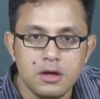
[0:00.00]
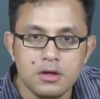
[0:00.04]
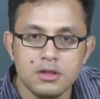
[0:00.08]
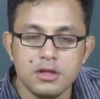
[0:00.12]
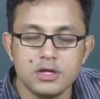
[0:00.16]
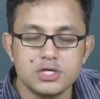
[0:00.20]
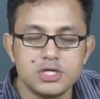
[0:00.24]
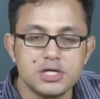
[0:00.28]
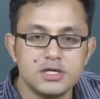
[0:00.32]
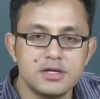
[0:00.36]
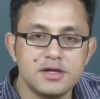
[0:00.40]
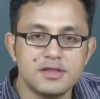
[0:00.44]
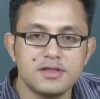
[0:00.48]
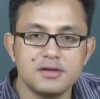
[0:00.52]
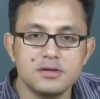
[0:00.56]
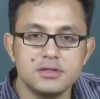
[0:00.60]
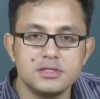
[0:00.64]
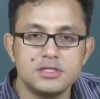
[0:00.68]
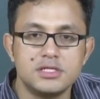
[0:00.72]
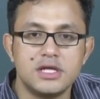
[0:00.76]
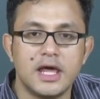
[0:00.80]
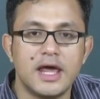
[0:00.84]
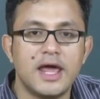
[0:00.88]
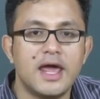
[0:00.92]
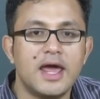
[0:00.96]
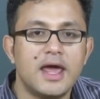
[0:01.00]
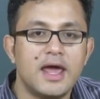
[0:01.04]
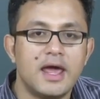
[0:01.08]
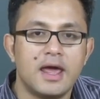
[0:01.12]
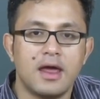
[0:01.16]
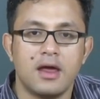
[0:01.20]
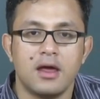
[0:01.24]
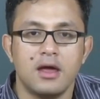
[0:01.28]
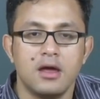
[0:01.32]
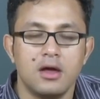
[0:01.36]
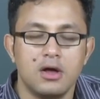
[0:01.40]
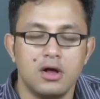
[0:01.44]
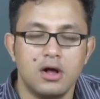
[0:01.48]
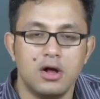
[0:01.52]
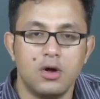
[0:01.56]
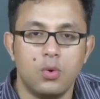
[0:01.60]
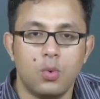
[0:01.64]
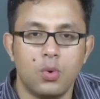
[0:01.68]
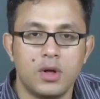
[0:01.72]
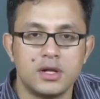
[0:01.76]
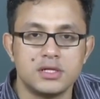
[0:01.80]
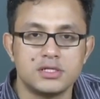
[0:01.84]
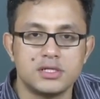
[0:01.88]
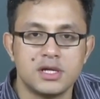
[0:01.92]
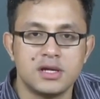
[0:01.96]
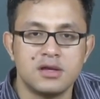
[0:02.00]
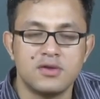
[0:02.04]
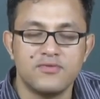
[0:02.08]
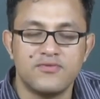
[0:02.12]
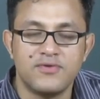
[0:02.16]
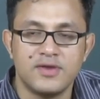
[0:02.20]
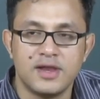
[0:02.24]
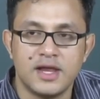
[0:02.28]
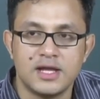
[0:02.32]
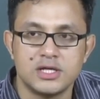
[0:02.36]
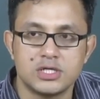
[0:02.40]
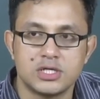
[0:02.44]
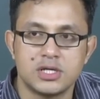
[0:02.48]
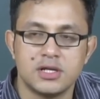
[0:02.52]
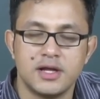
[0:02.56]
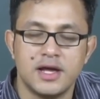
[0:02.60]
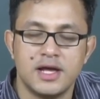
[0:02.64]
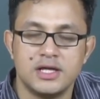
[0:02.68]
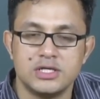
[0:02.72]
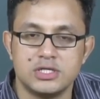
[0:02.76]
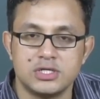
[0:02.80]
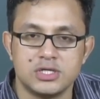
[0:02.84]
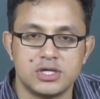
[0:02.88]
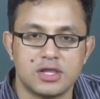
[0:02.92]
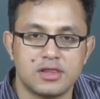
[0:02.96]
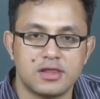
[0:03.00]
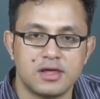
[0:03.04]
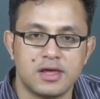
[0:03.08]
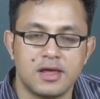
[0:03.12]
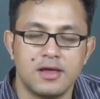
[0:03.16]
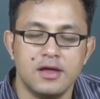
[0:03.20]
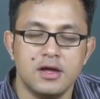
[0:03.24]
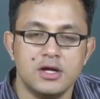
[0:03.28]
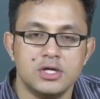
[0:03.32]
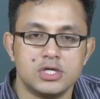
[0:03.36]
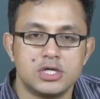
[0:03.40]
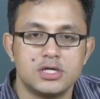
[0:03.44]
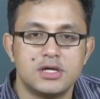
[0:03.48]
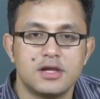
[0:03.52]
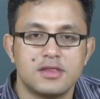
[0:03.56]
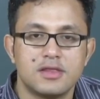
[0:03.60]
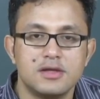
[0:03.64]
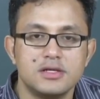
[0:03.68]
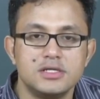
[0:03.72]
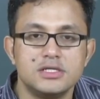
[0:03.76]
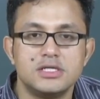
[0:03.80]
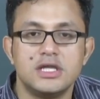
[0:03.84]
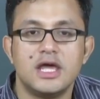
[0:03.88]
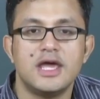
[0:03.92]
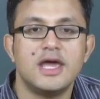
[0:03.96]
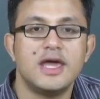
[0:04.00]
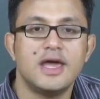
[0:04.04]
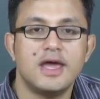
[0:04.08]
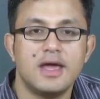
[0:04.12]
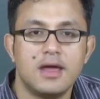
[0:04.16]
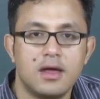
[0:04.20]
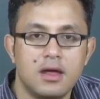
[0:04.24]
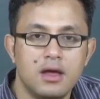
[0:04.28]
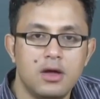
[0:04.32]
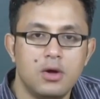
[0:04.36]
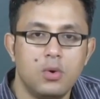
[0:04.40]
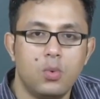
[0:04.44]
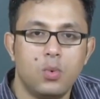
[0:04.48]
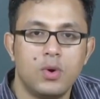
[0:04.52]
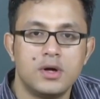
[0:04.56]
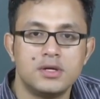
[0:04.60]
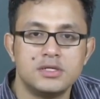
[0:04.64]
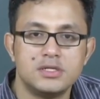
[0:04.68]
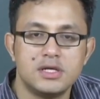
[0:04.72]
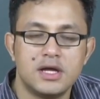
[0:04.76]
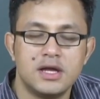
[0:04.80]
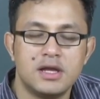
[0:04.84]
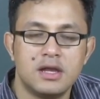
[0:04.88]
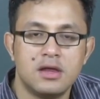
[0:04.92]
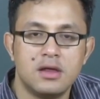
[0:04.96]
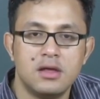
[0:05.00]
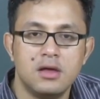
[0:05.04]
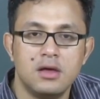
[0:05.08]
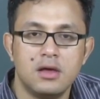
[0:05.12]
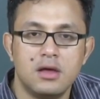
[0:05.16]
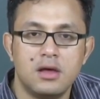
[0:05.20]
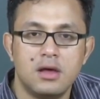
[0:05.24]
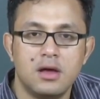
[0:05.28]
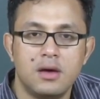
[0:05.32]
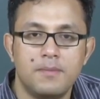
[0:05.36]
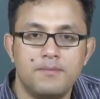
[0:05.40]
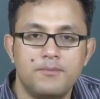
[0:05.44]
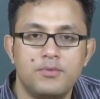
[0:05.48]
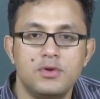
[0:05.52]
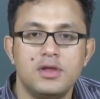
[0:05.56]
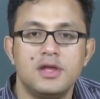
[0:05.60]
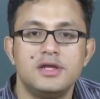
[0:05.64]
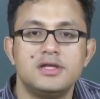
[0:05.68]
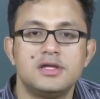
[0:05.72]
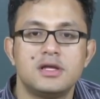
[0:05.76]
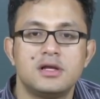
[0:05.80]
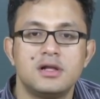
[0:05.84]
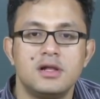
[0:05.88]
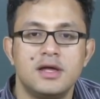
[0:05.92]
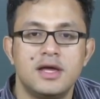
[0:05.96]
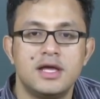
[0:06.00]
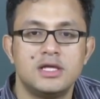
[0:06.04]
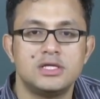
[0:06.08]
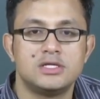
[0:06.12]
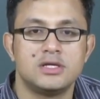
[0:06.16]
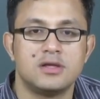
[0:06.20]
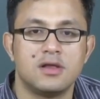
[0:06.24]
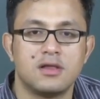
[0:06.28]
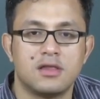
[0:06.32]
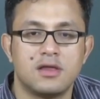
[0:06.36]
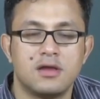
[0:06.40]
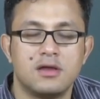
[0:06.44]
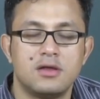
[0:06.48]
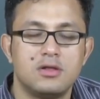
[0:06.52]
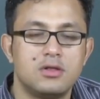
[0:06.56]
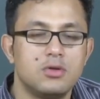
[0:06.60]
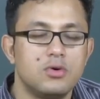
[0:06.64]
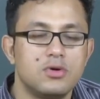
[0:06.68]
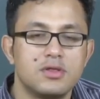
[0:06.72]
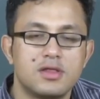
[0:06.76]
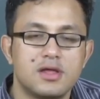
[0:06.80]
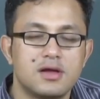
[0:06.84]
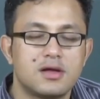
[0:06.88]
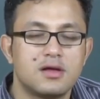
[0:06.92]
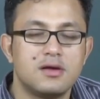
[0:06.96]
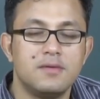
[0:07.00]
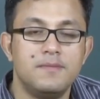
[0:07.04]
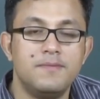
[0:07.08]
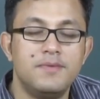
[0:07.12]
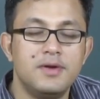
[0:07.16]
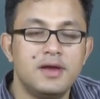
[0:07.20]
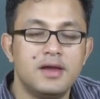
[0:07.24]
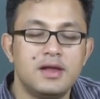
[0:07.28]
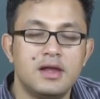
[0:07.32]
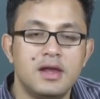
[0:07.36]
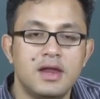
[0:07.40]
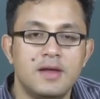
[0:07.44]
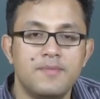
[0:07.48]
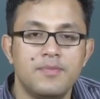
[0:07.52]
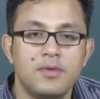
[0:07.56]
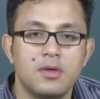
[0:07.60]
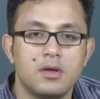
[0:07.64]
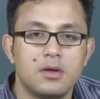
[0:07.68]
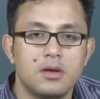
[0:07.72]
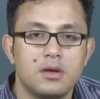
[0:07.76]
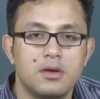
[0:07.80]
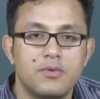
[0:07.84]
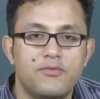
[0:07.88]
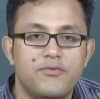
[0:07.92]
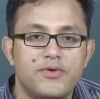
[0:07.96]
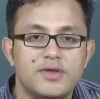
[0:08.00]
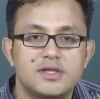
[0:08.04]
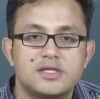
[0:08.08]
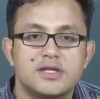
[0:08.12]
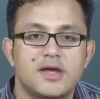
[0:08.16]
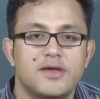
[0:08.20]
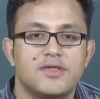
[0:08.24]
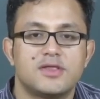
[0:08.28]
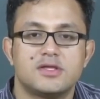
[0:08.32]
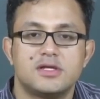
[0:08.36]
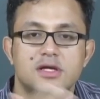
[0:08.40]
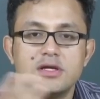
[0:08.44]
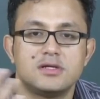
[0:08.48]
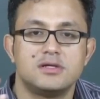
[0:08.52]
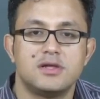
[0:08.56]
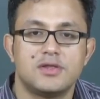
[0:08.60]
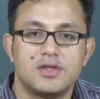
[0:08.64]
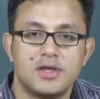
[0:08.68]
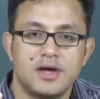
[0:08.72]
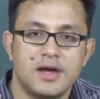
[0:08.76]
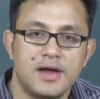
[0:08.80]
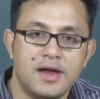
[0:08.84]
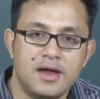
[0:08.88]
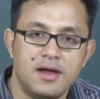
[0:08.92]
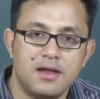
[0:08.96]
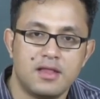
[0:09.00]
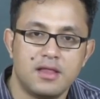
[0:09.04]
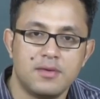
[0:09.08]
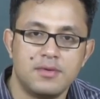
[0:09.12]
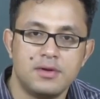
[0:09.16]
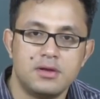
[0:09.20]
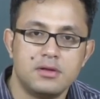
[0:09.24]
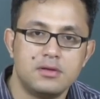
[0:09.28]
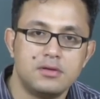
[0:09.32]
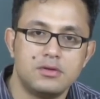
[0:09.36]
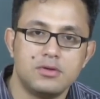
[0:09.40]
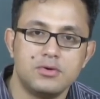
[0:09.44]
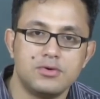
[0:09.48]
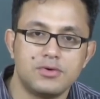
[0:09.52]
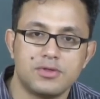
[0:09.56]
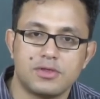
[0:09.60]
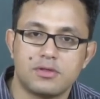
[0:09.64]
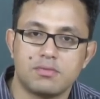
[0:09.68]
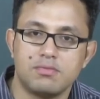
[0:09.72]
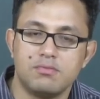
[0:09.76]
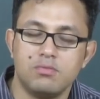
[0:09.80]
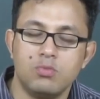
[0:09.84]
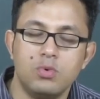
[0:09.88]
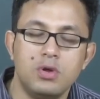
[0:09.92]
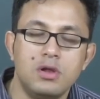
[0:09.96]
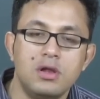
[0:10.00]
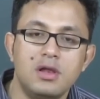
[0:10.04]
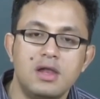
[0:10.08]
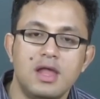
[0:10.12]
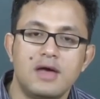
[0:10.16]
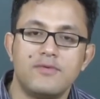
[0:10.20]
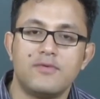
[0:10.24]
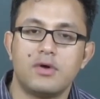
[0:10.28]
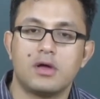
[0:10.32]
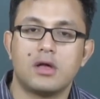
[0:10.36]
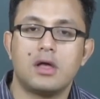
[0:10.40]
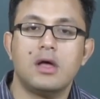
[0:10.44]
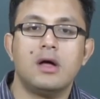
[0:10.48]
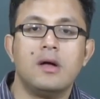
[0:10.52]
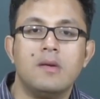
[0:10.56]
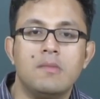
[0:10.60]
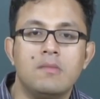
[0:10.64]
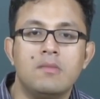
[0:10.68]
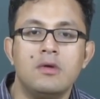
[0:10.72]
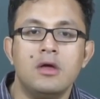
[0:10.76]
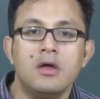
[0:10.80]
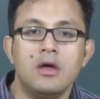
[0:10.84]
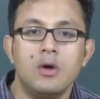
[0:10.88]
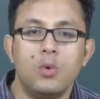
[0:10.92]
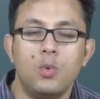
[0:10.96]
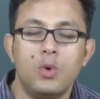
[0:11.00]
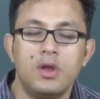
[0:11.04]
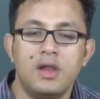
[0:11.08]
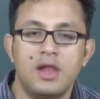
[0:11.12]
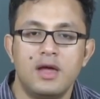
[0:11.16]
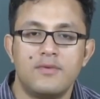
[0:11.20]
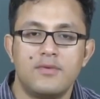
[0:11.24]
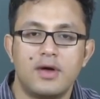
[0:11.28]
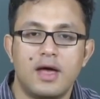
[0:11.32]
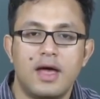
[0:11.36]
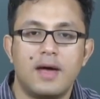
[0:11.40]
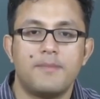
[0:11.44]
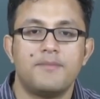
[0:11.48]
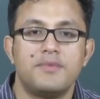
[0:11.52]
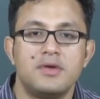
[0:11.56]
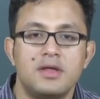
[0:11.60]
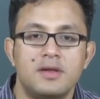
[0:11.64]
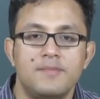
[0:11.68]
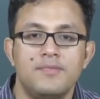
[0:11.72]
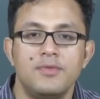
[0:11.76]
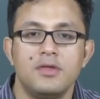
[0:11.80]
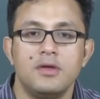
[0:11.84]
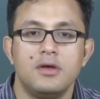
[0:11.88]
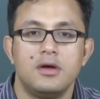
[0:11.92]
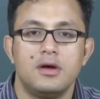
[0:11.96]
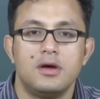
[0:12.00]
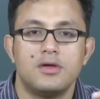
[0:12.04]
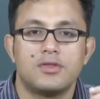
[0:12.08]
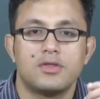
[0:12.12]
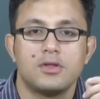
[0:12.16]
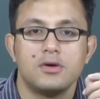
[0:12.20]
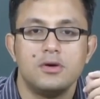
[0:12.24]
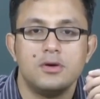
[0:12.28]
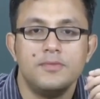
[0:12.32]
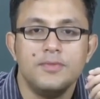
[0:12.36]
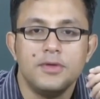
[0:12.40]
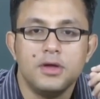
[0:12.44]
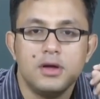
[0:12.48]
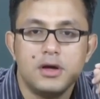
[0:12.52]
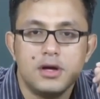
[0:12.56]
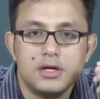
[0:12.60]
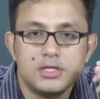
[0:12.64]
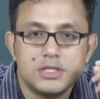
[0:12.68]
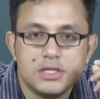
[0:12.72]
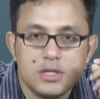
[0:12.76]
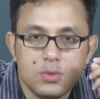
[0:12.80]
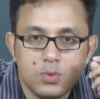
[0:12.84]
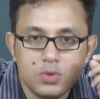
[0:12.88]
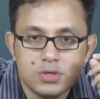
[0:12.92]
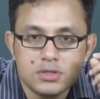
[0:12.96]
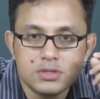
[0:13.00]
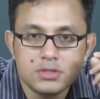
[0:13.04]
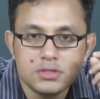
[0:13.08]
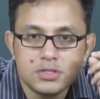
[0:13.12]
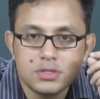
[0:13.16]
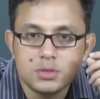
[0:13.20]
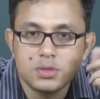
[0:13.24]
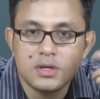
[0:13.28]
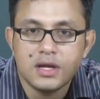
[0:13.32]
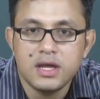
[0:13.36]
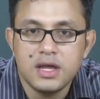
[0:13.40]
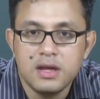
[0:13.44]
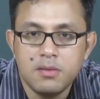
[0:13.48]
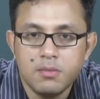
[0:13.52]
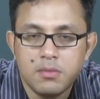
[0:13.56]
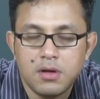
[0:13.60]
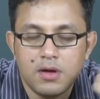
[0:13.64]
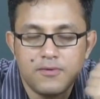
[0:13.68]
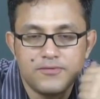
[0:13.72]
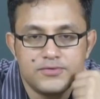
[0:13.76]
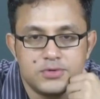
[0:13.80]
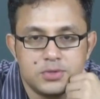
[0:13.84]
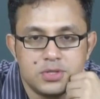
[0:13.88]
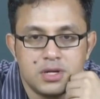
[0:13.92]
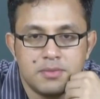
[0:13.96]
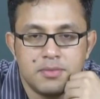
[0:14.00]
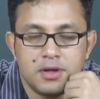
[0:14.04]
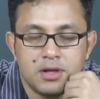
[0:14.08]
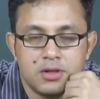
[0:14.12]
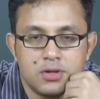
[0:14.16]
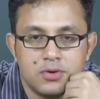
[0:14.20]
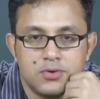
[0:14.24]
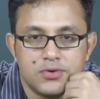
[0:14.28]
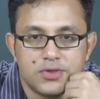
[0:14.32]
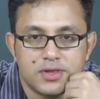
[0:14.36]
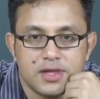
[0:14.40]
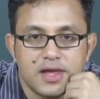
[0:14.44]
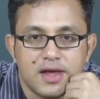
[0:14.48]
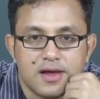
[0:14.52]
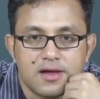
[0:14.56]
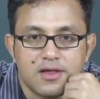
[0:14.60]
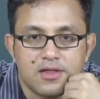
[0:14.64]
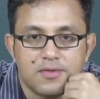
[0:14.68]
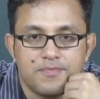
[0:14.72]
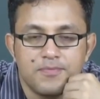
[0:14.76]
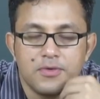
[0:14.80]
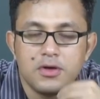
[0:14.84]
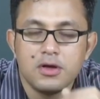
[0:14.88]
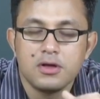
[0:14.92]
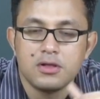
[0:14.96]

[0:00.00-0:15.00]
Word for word: Now, she doesn't dare want any financial agency. She doesn't dare want any uh, political agency. Those are completely uh, fantastic desires. I mean, those will never come, will never happen. Uh, so uh, she wouldn't dream of dreaming those things.